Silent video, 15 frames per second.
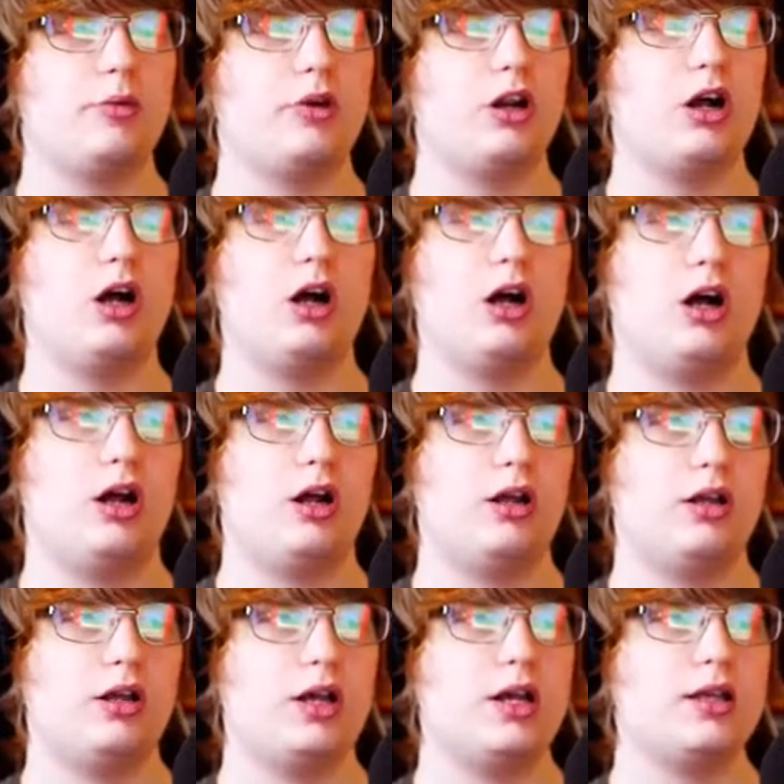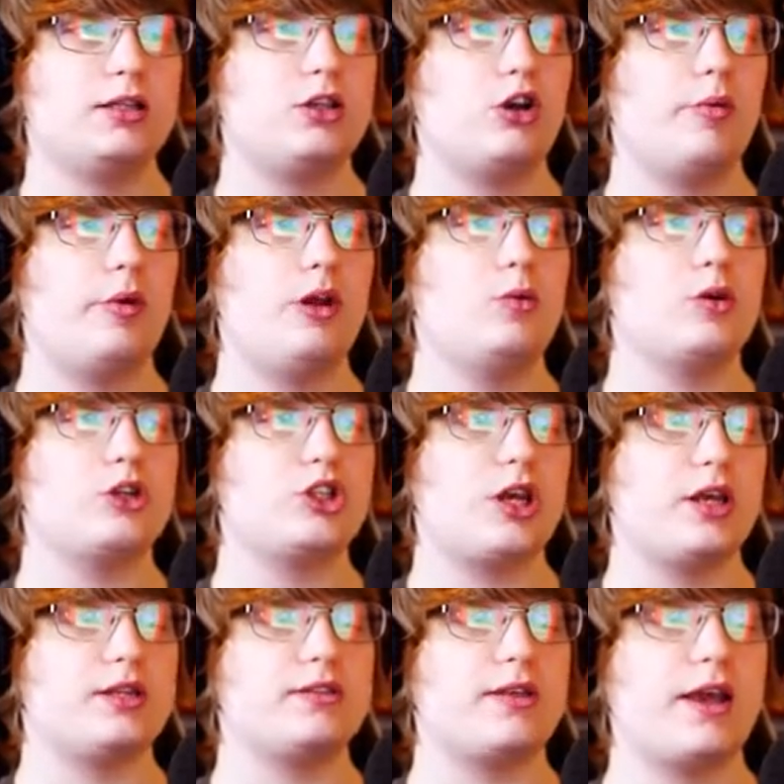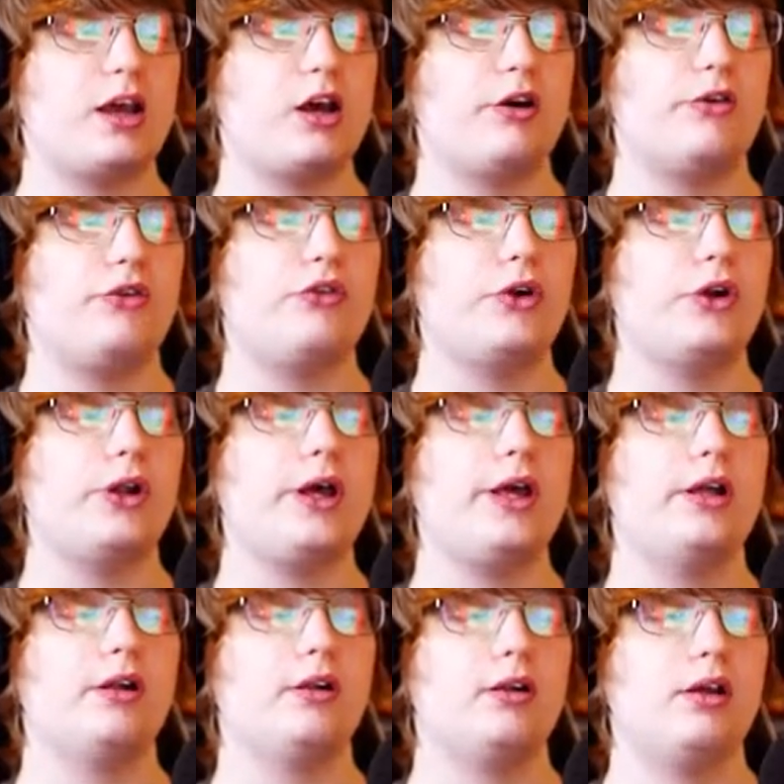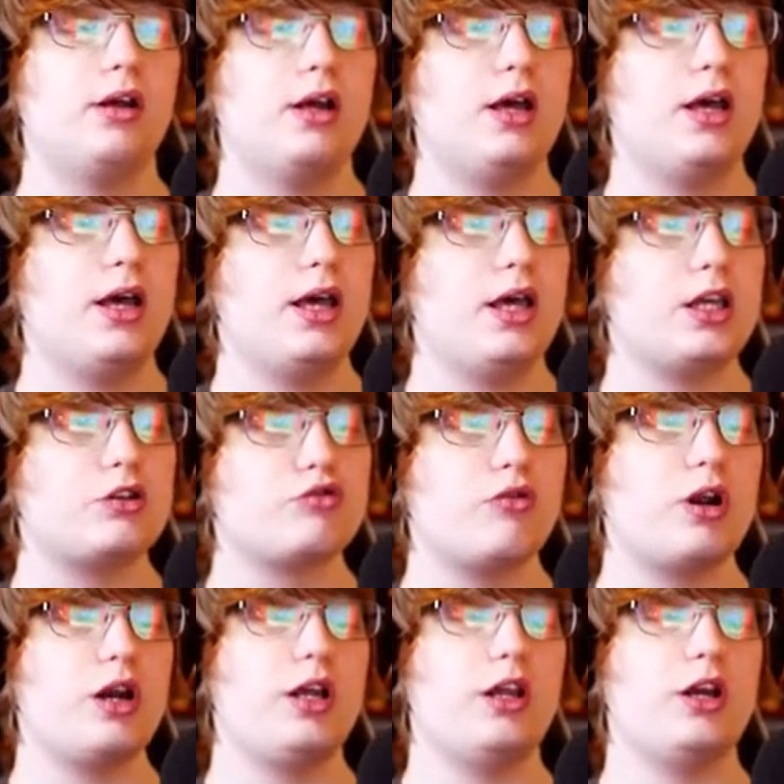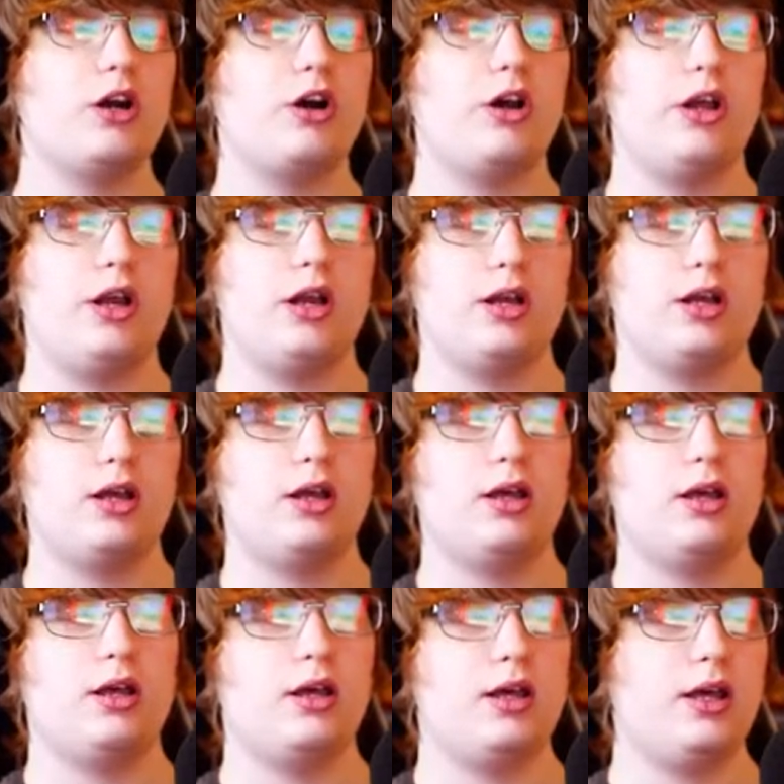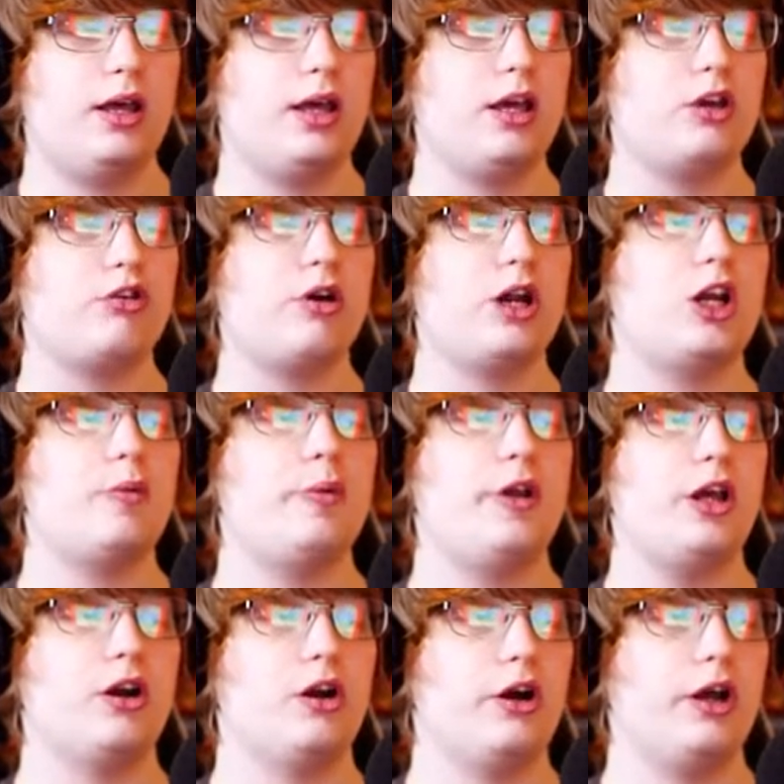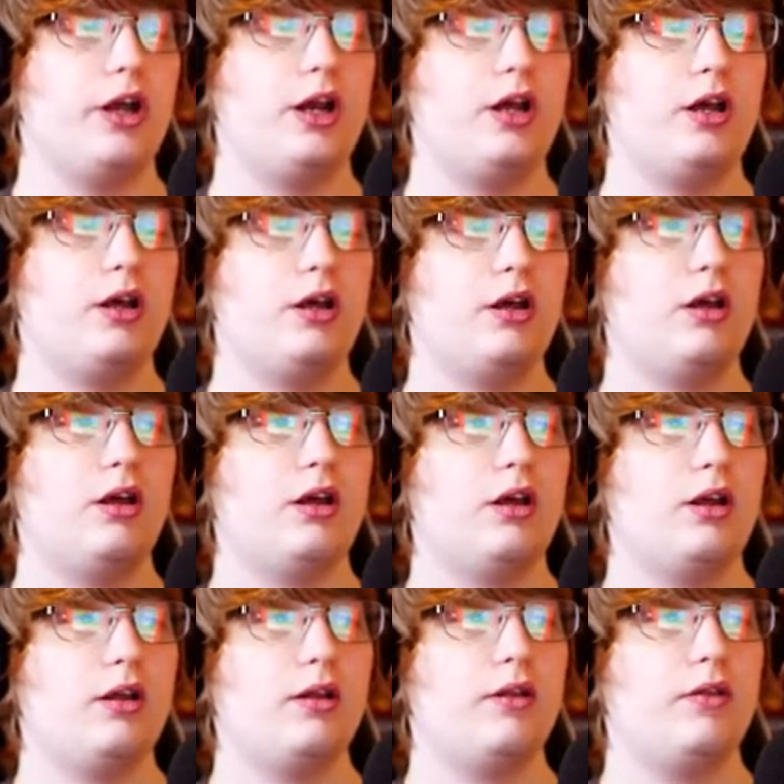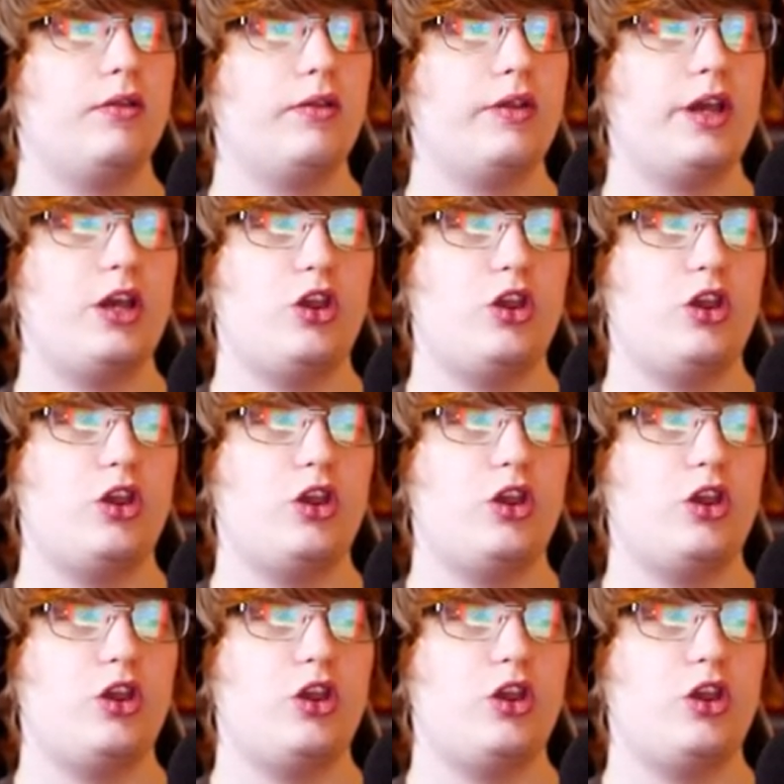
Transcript: Oh. See what I mean? Watch this. They get a full heal. It's really annoying. Incredibly annoying. Either